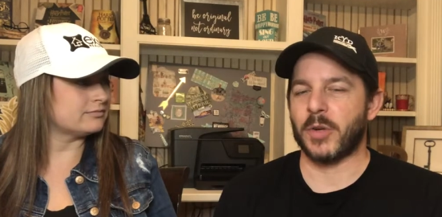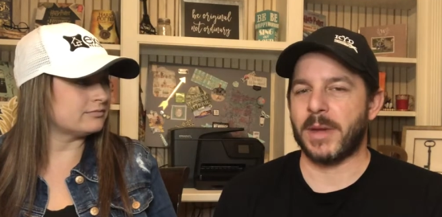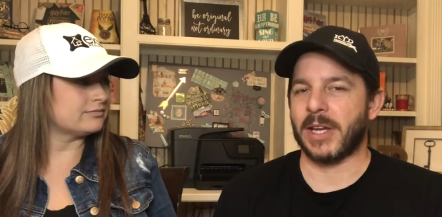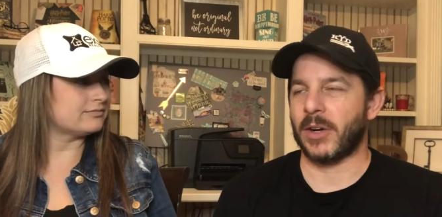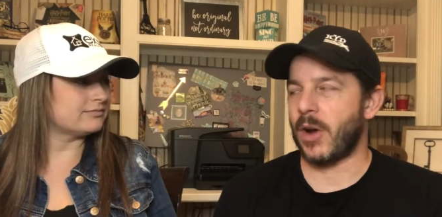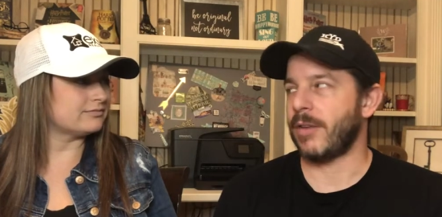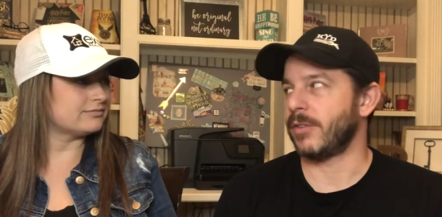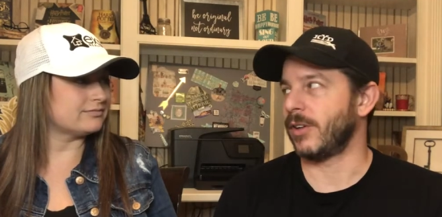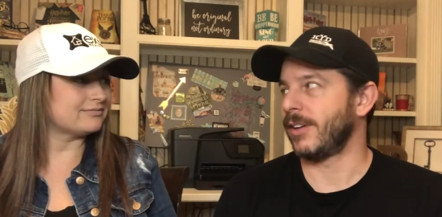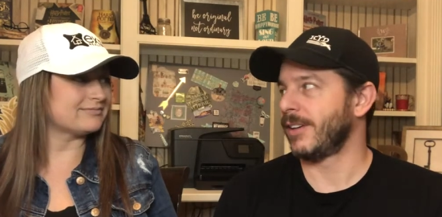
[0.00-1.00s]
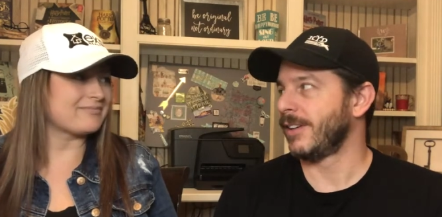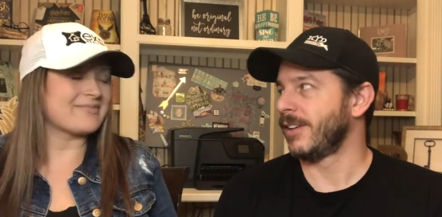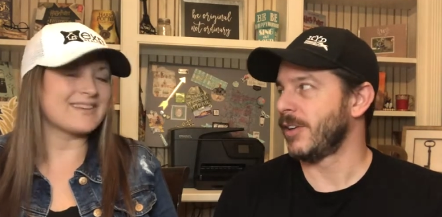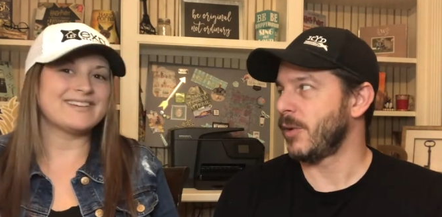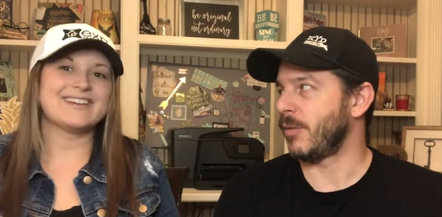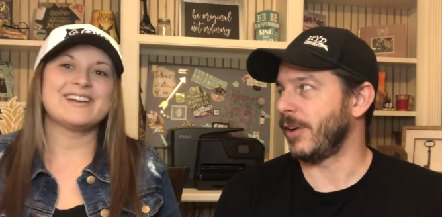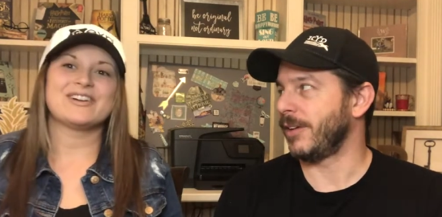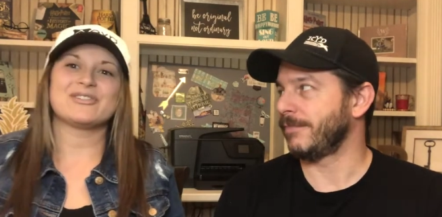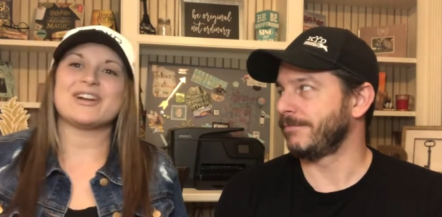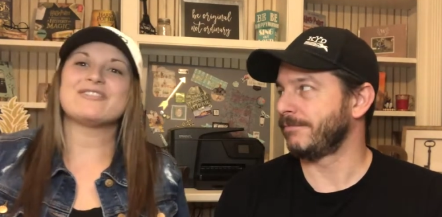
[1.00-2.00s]
Speaker 1: you make an offer
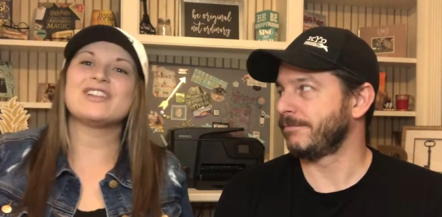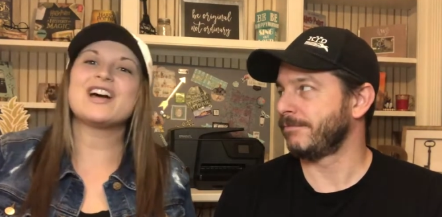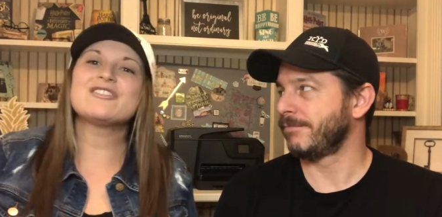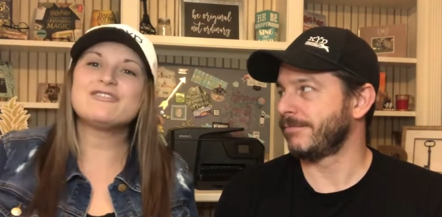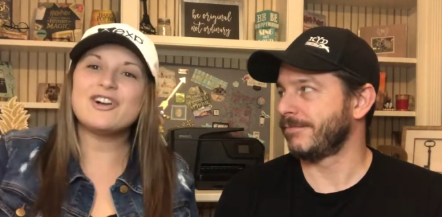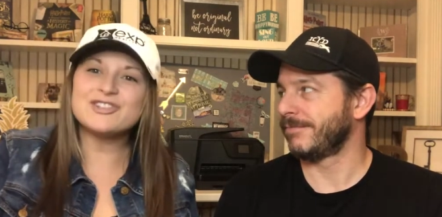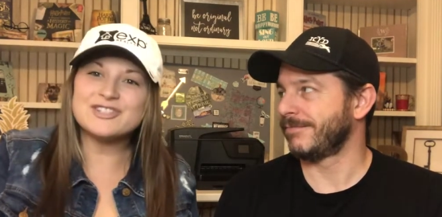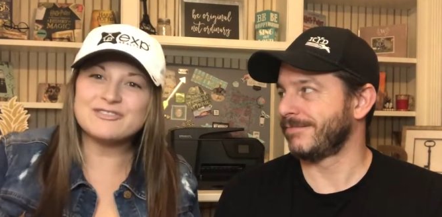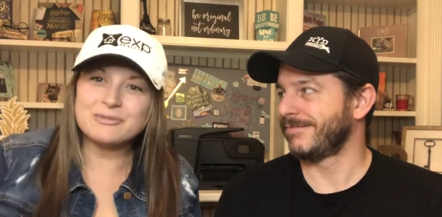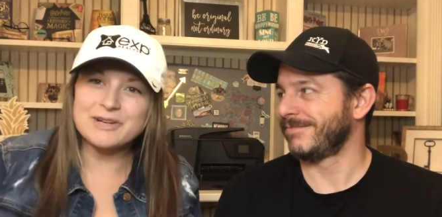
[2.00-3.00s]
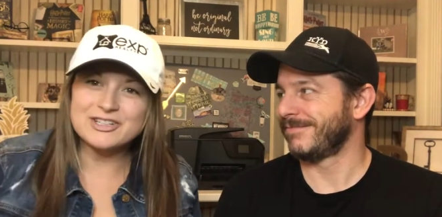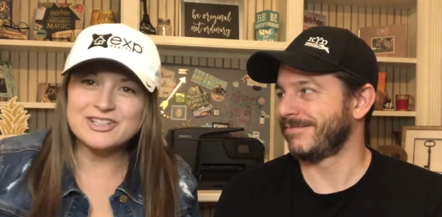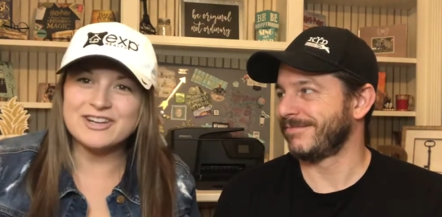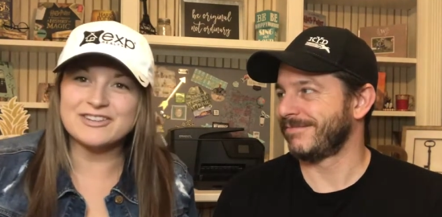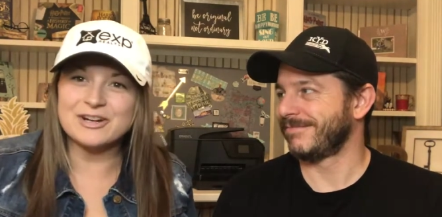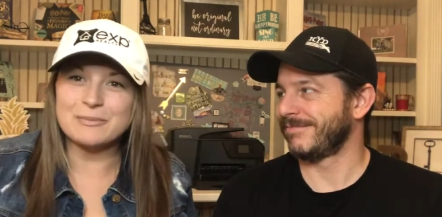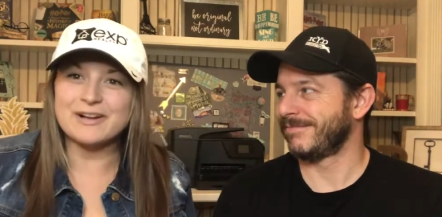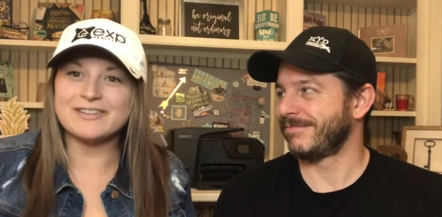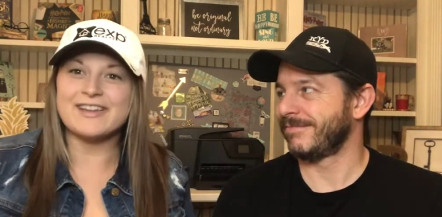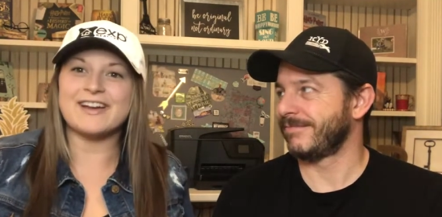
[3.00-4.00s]
Speaker 2: right right a lot of false information out there
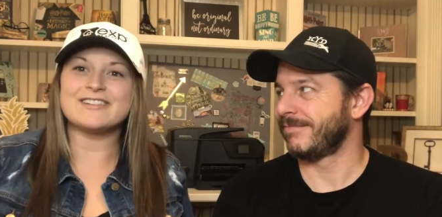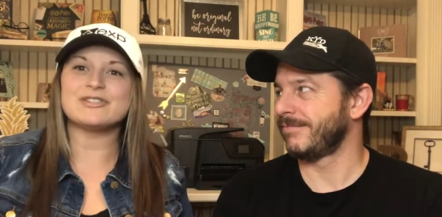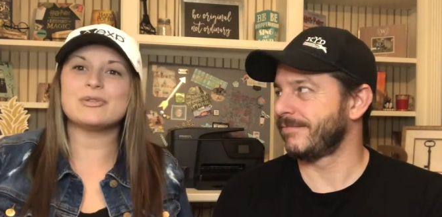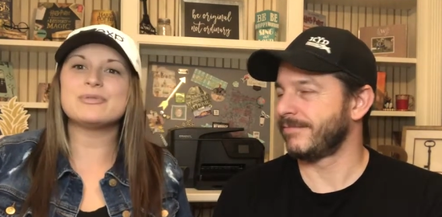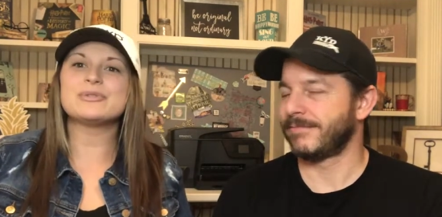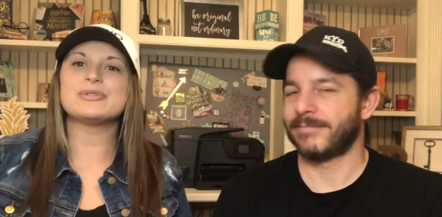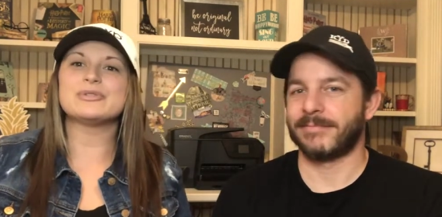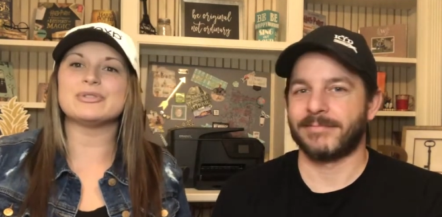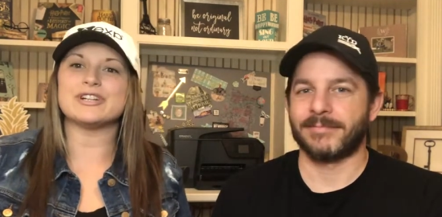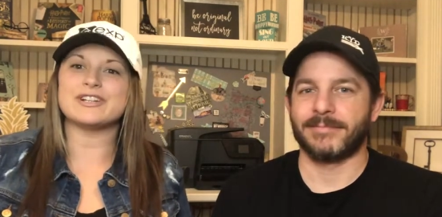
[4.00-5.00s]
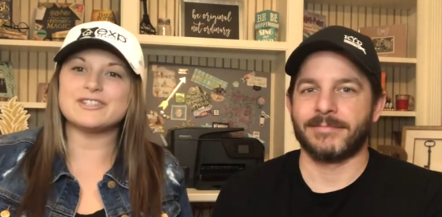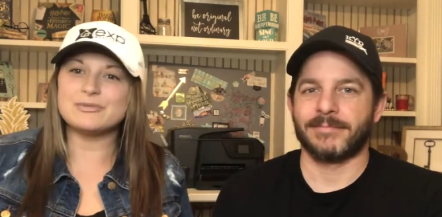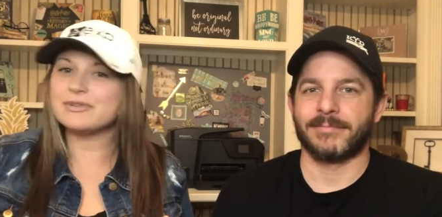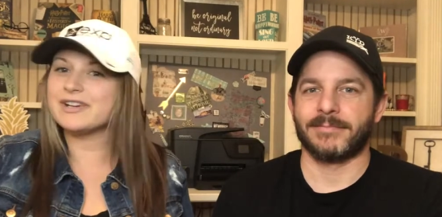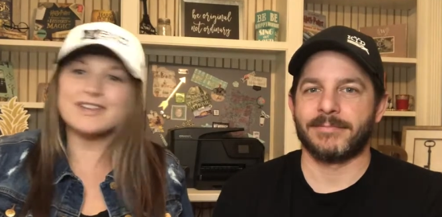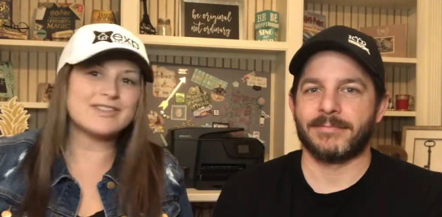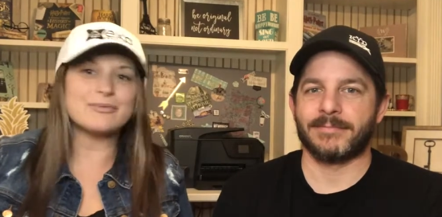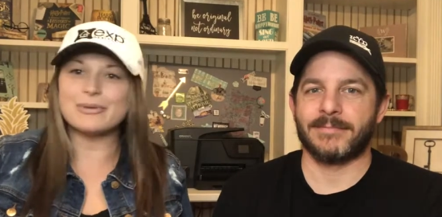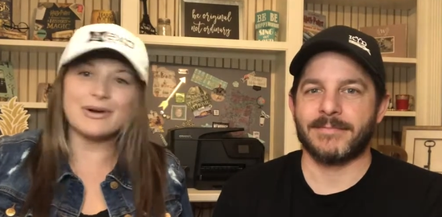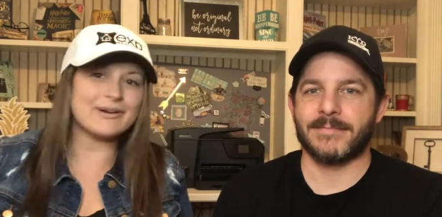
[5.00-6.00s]
about that don't google it because you will
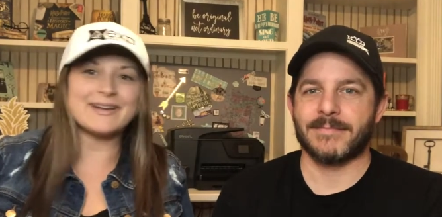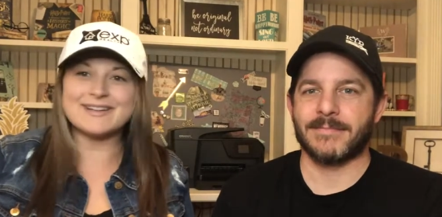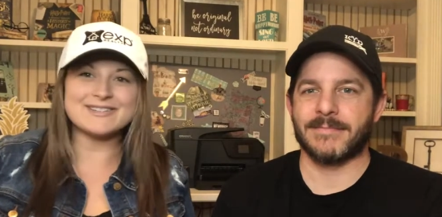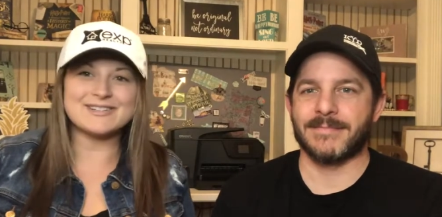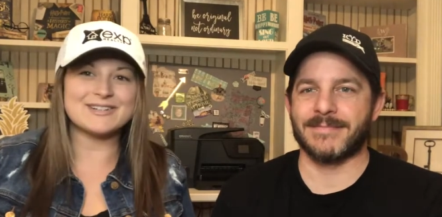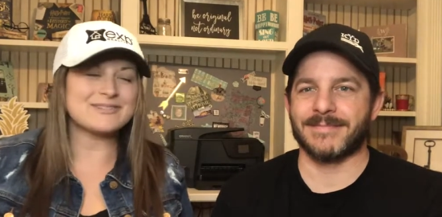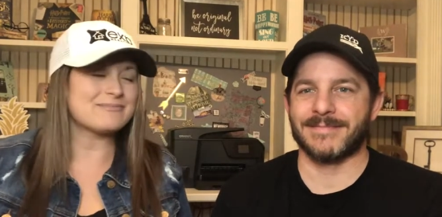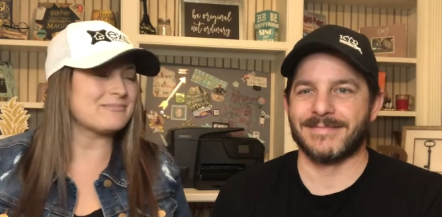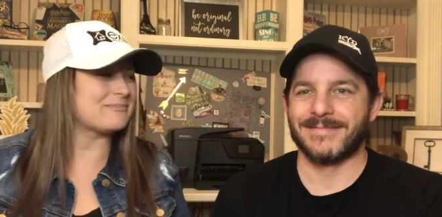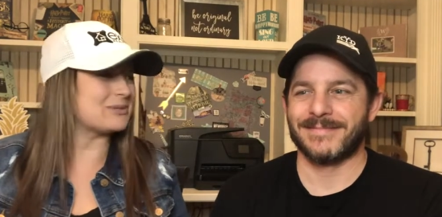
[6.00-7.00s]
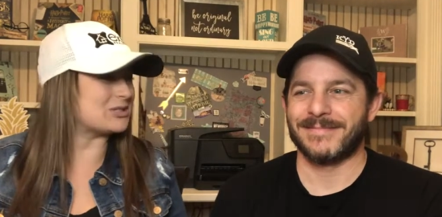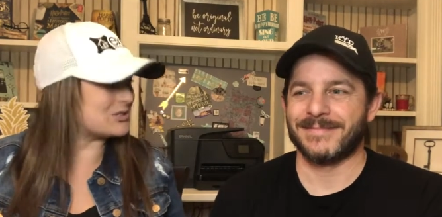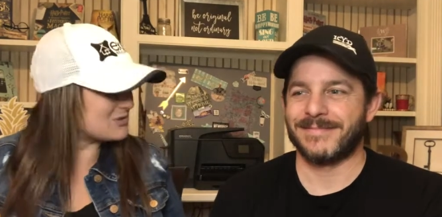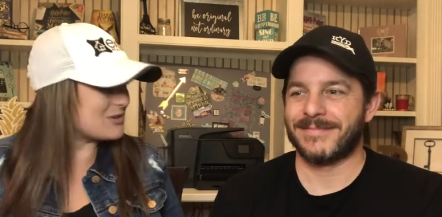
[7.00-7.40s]
get the wrong answer but do you